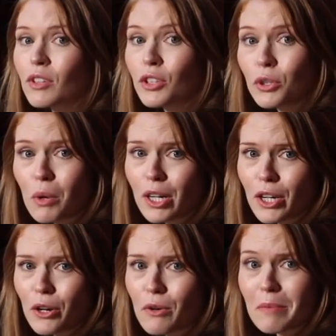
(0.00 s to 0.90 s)
You want to
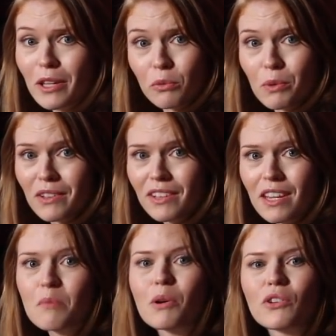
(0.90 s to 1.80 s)
know what makes whiskey
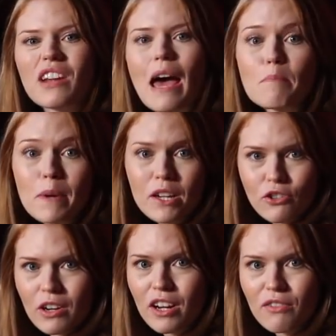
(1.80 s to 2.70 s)
the most epic
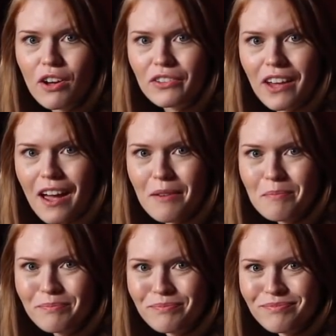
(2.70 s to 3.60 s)
drink of all time?
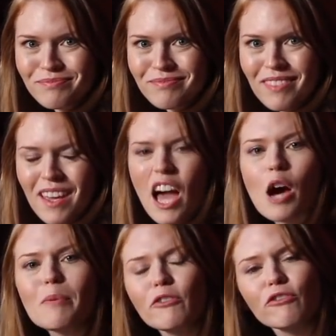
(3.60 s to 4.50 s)

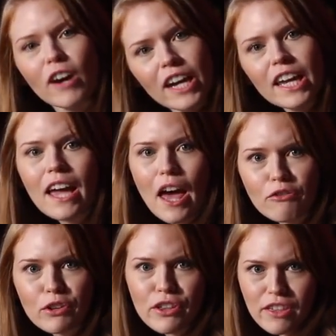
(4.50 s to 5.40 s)
How about f***ing
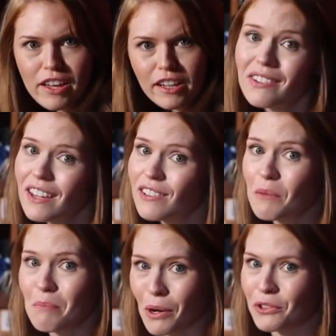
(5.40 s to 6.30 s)
everything? Whiskey is
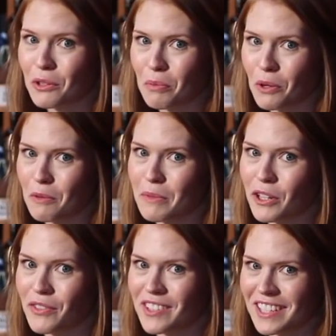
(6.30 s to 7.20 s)
the most important
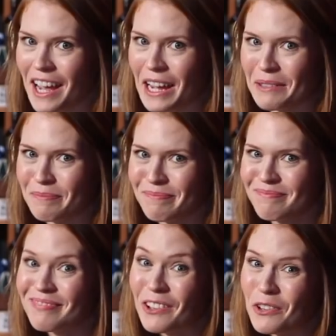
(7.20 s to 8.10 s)
meal of the day.
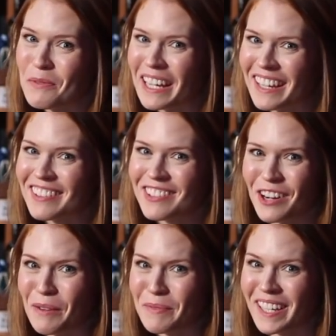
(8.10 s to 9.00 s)
That's what my kids
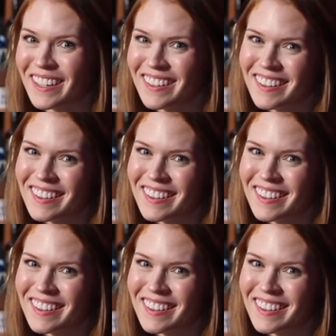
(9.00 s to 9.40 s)
taught me.